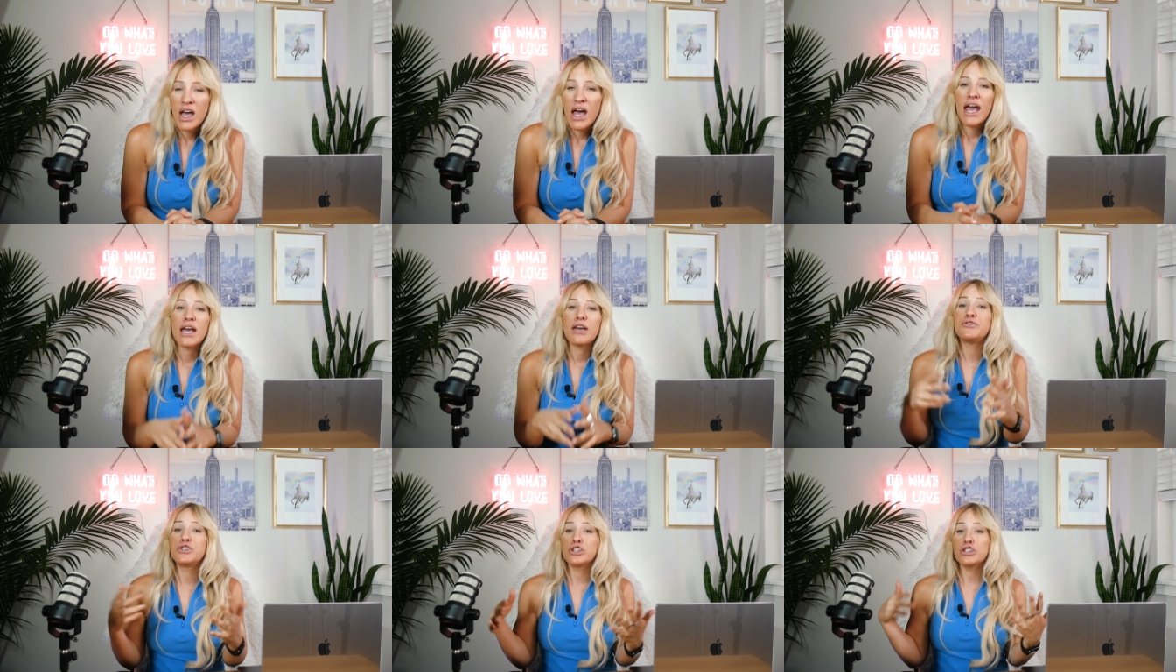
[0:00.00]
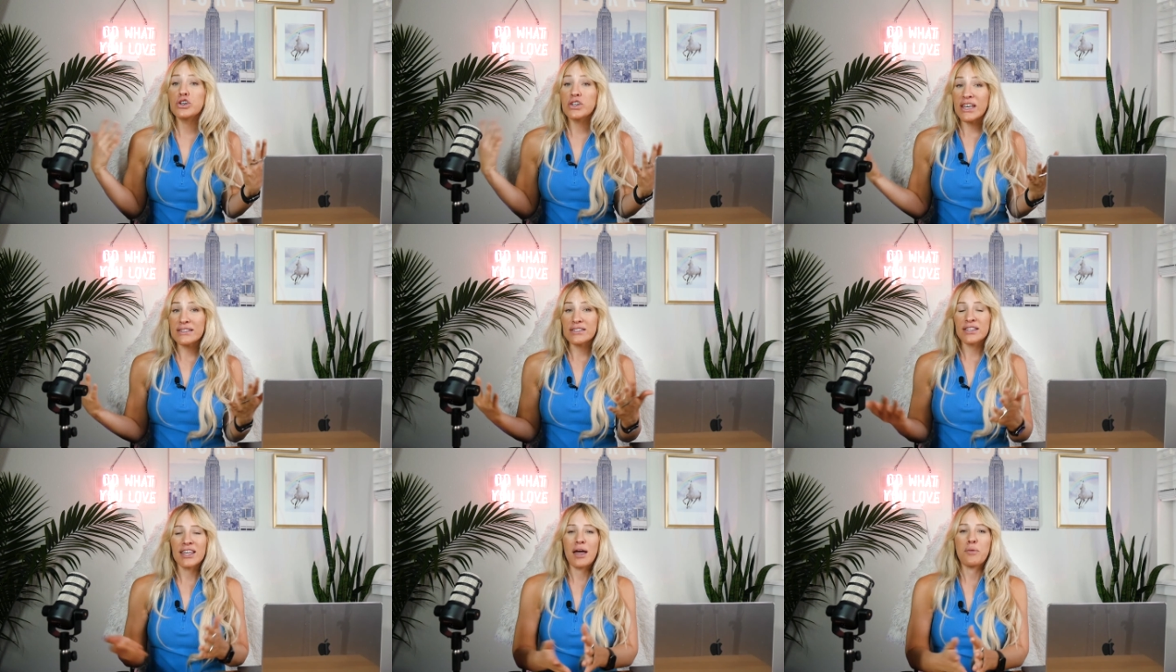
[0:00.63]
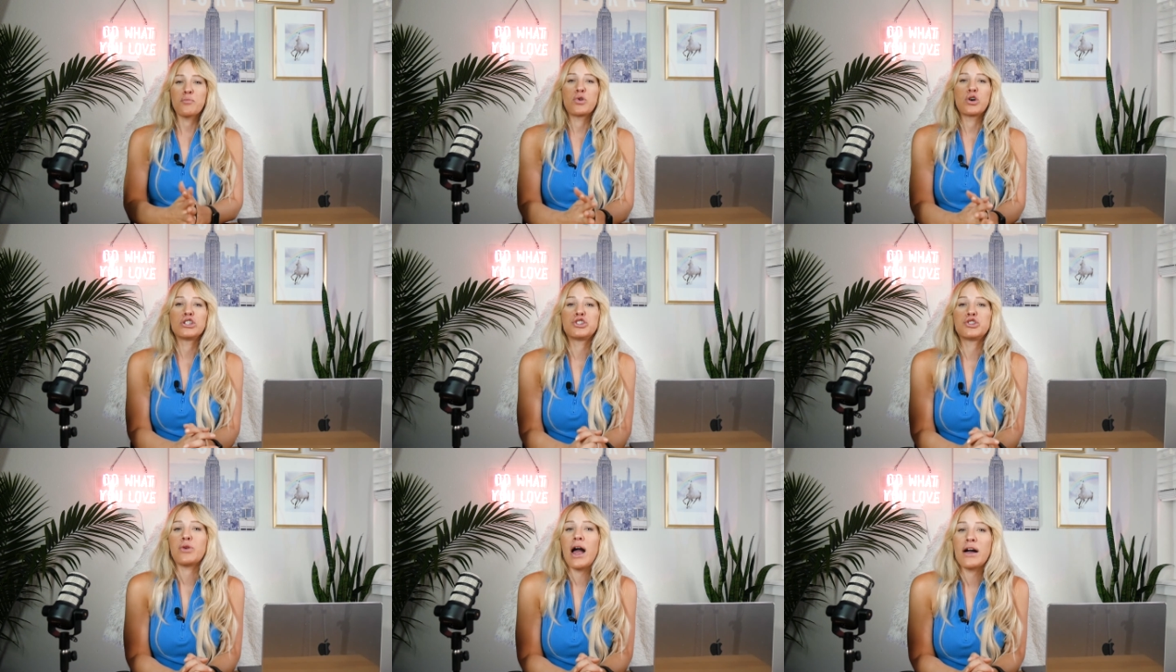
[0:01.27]
If you're looking to get more
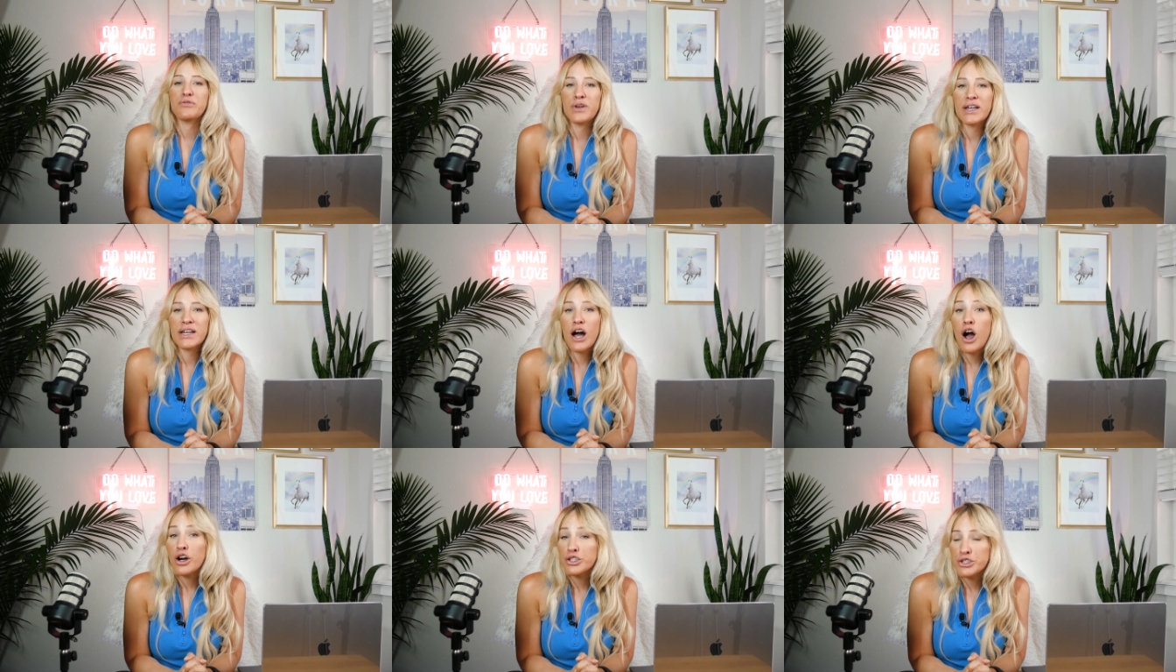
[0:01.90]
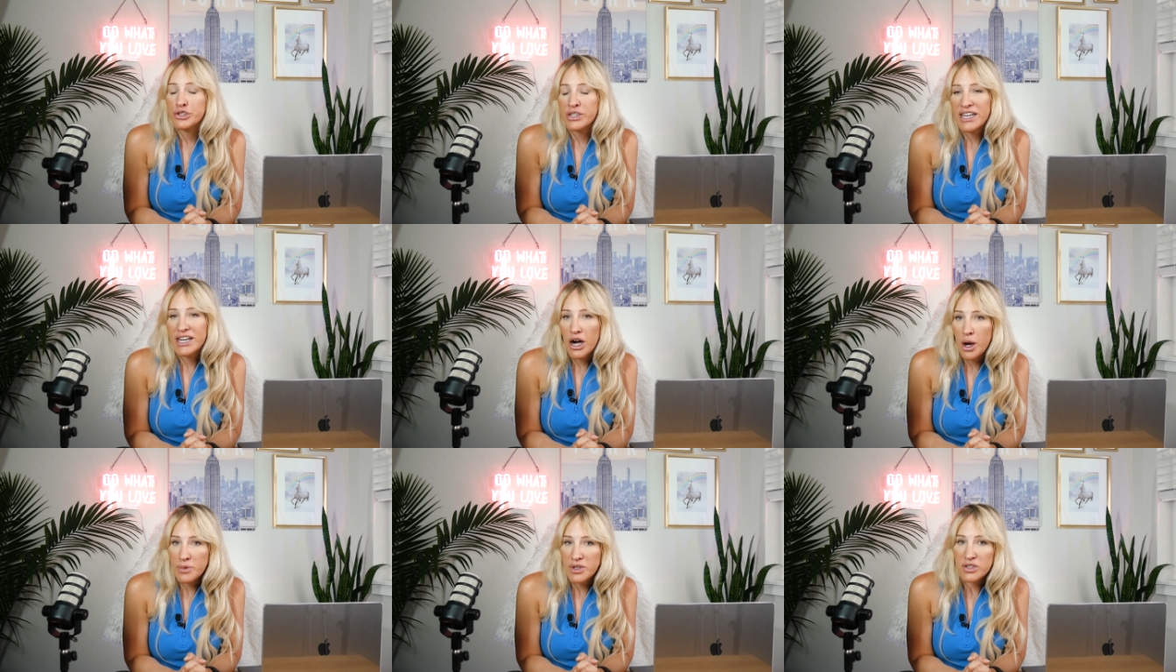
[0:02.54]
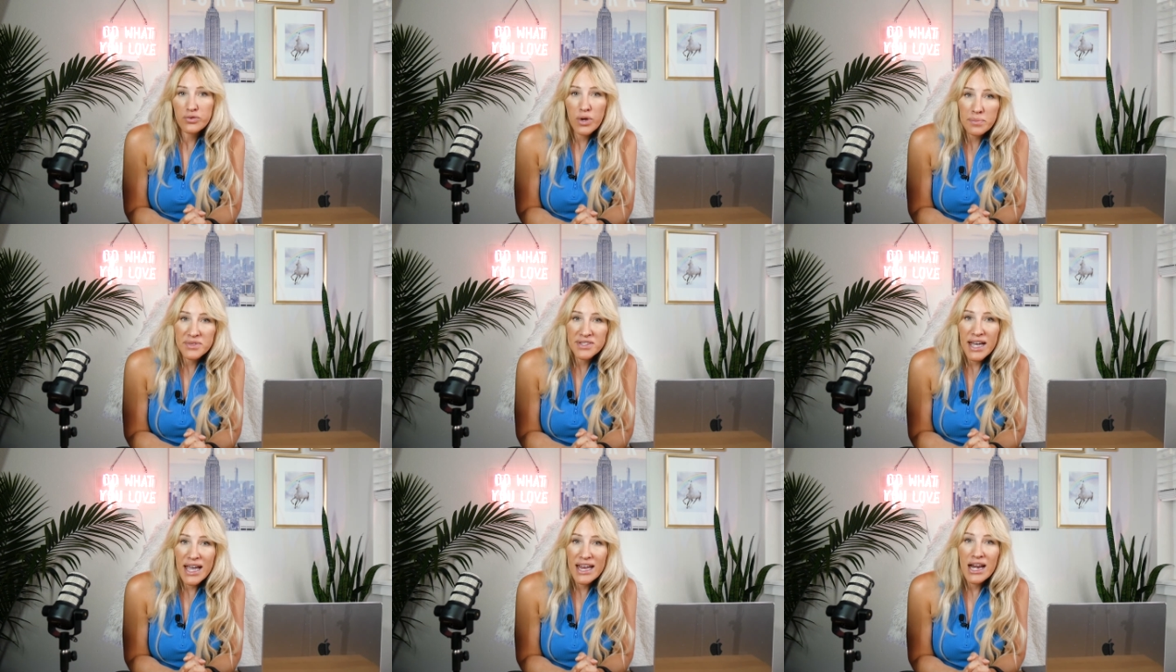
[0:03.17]
traffic on your e-commerce
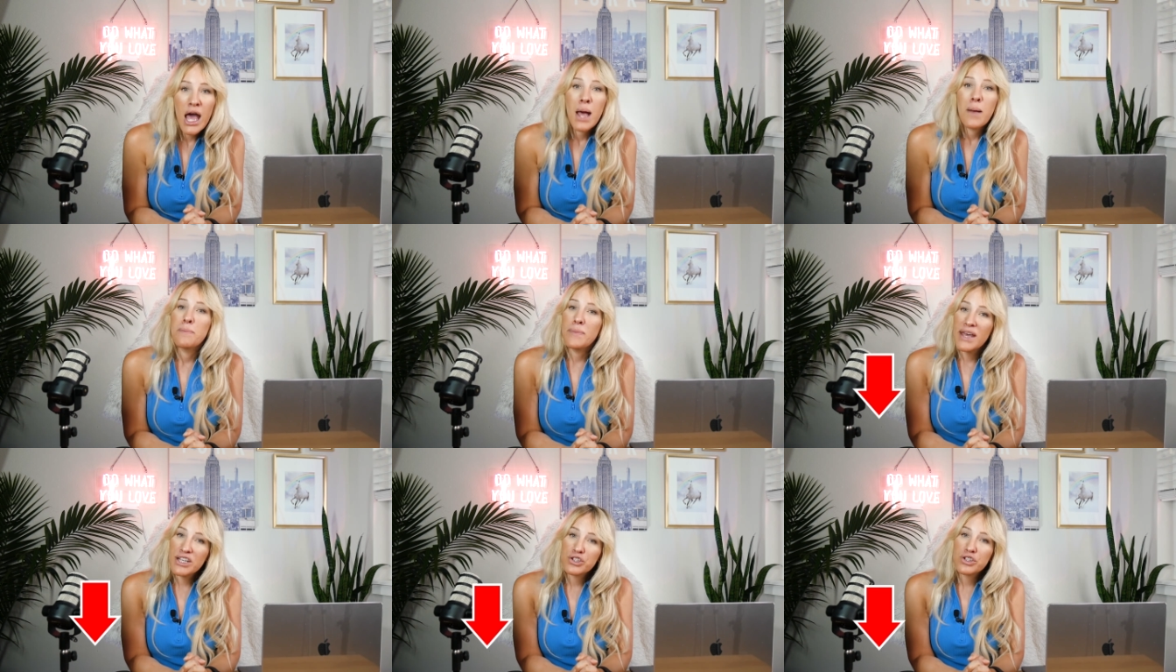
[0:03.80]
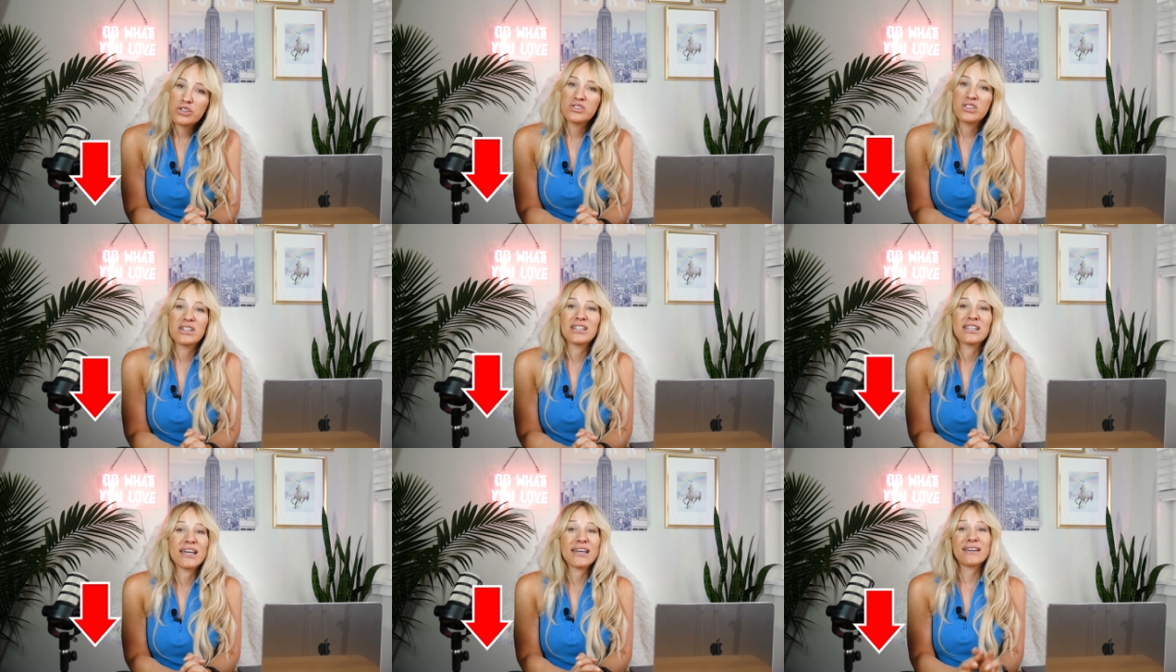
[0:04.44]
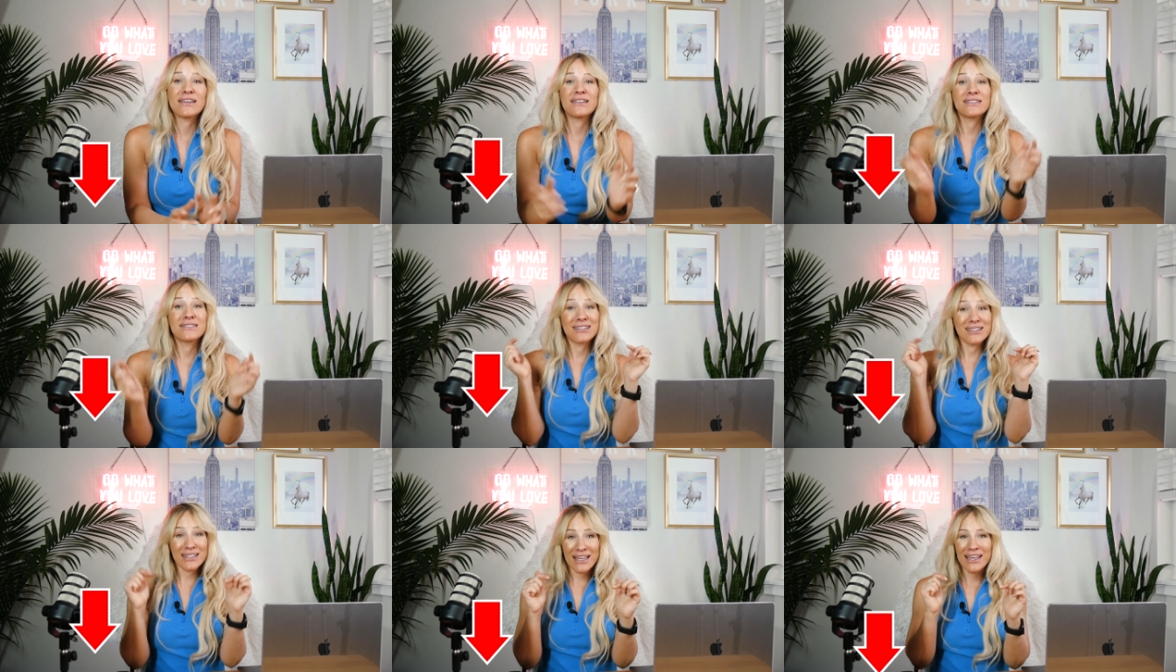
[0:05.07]
website, make sure to click the
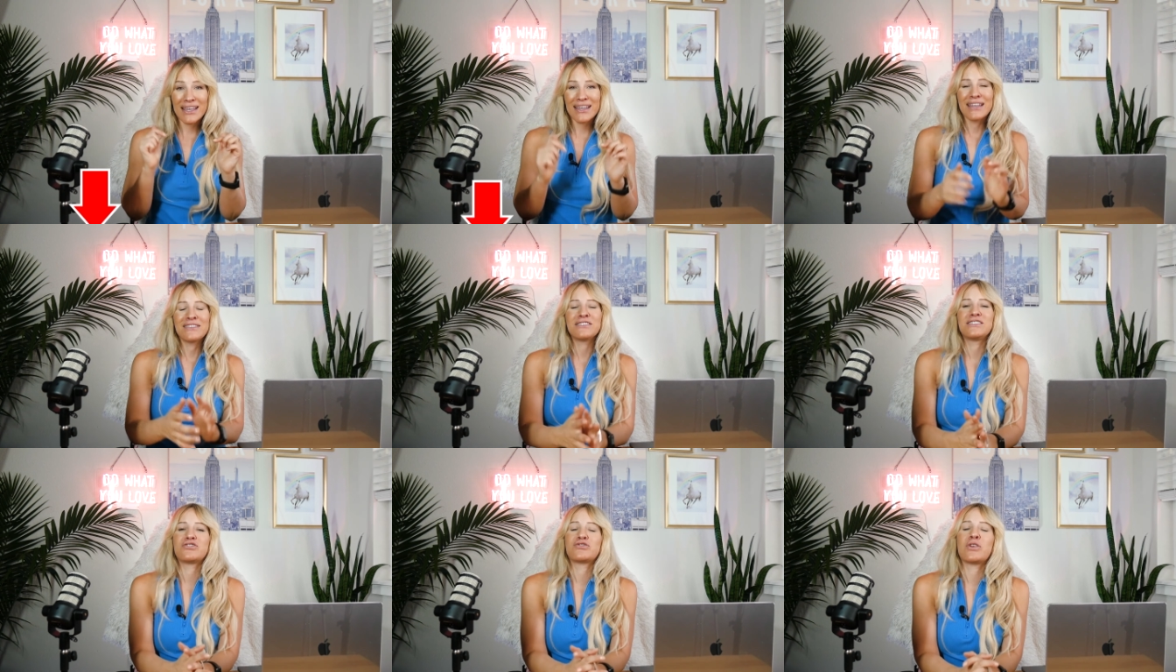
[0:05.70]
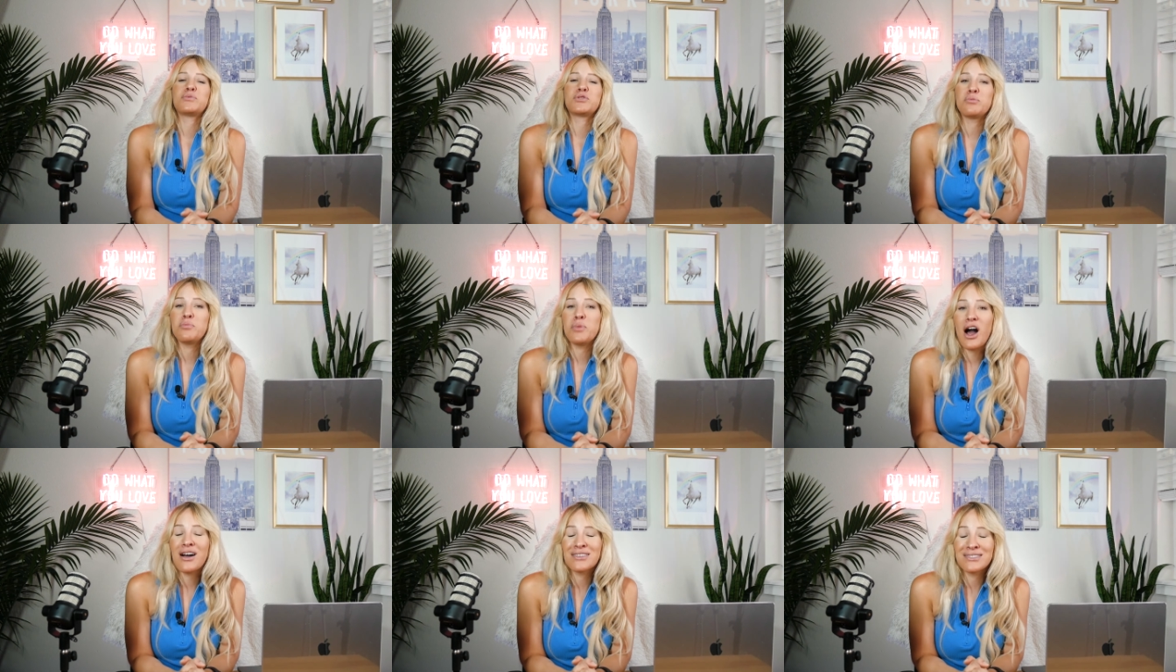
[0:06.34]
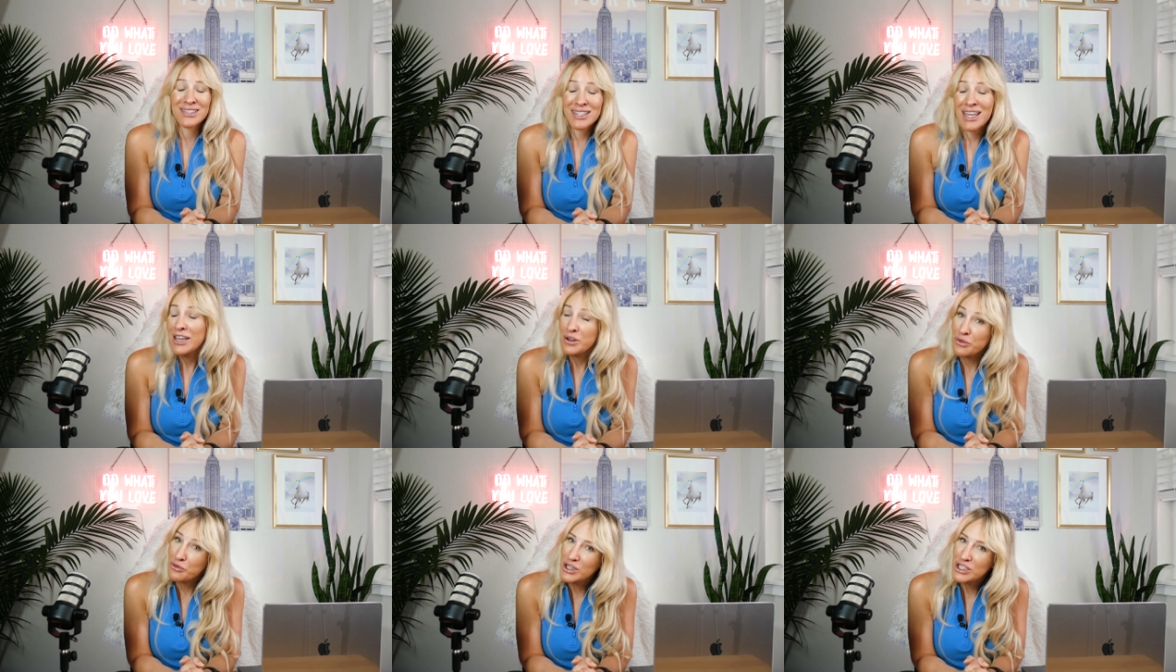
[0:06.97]
link in the description box to get
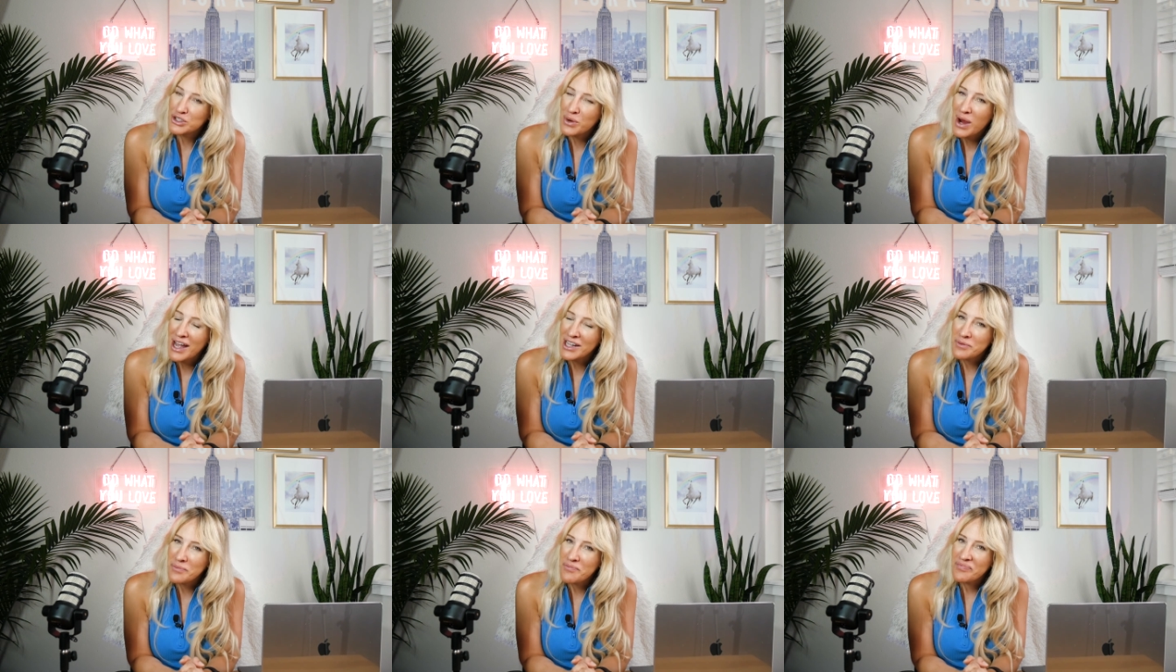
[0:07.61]
your free trial.